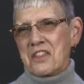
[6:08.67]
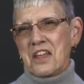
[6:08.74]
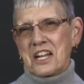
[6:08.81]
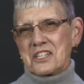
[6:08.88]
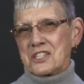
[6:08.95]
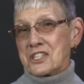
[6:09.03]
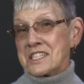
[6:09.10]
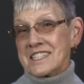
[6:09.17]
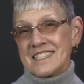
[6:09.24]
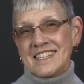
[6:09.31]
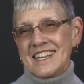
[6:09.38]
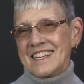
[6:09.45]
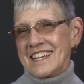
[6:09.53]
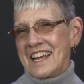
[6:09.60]
They just
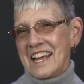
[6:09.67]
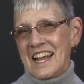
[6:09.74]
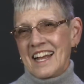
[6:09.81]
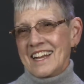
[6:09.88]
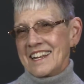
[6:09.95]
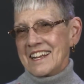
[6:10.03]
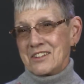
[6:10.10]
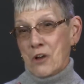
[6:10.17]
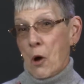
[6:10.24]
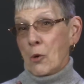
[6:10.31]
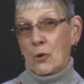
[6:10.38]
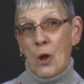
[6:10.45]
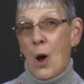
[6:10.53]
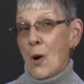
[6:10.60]

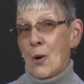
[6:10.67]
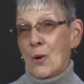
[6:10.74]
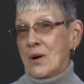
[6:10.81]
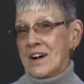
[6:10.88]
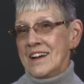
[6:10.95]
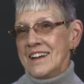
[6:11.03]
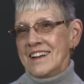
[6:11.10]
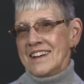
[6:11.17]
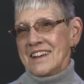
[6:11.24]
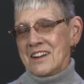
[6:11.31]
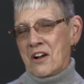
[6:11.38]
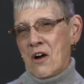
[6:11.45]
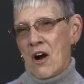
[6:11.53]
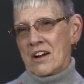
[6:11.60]
don't know
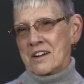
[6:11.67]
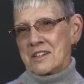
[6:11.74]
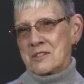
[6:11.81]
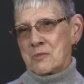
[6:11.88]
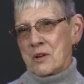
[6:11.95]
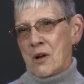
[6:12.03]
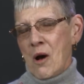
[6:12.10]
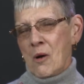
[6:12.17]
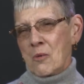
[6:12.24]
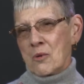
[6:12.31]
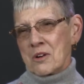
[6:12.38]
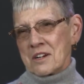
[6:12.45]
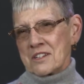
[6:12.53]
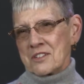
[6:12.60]
how hard as we all
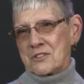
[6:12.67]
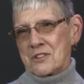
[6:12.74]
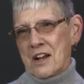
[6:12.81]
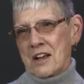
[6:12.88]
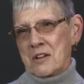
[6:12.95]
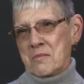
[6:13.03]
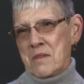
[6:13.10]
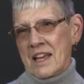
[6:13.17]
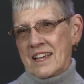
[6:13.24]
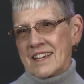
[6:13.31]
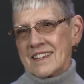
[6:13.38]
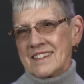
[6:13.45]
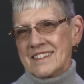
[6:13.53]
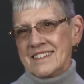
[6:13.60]
work to try to
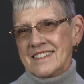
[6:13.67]
make it,